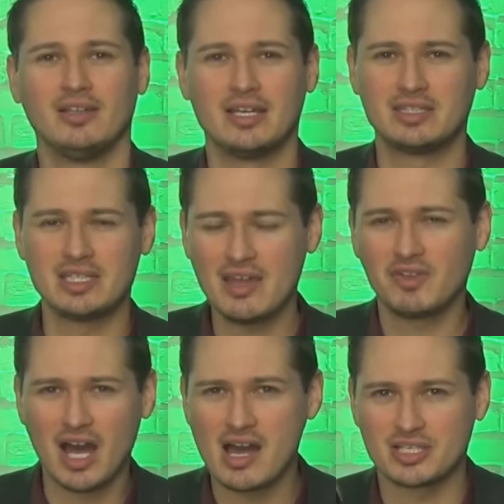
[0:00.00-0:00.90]
like the
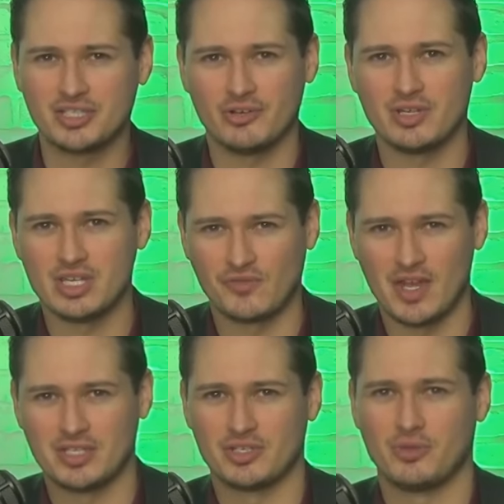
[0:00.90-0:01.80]
David Hogg serious
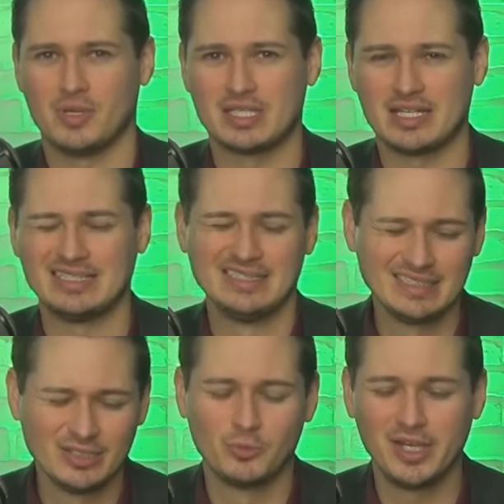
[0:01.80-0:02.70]
face is always like,
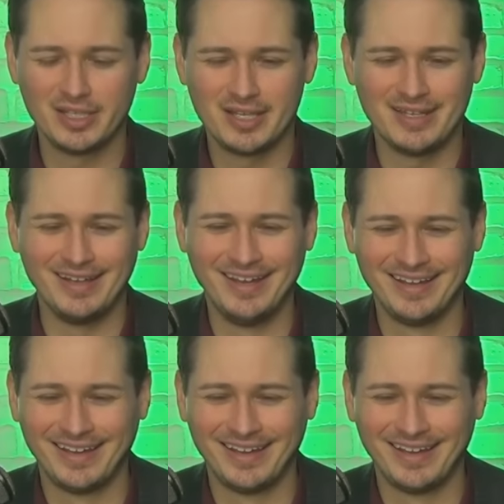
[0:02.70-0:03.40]
reel it in.